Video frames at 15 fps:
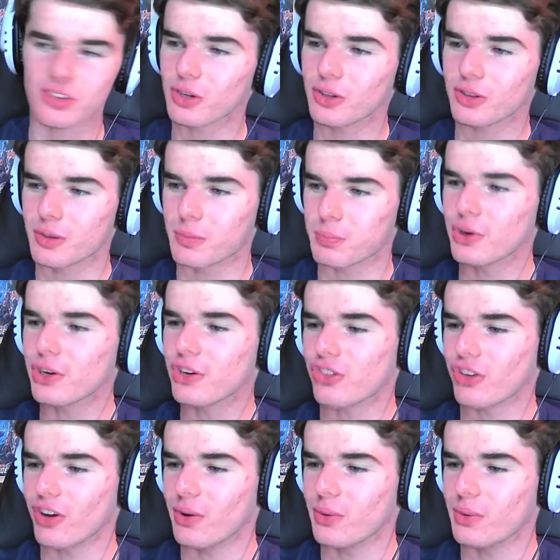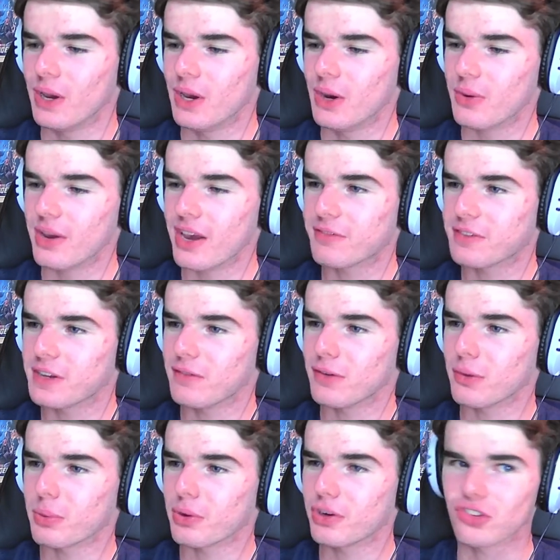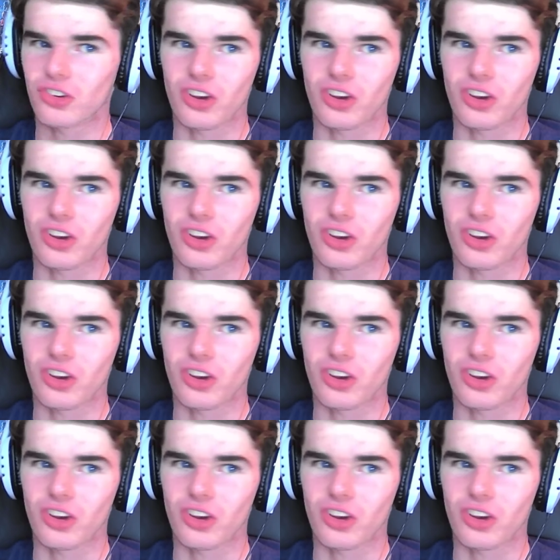the pre-show. We have to have a pre-show.